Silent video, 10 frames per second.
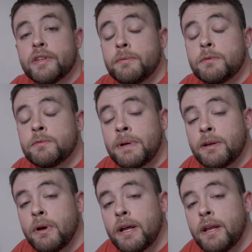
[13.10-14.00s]
What's up
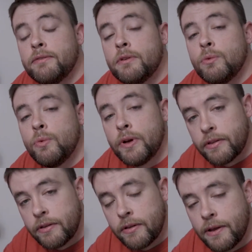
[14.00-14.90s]
everybody, Ryan Hafey
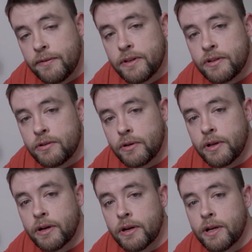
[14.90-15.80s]
with Hafey Digital
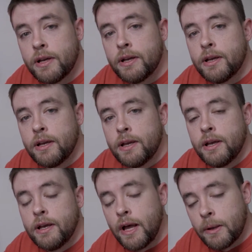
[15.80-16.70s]
here,
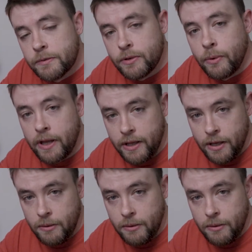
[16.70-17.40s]
and I am still waking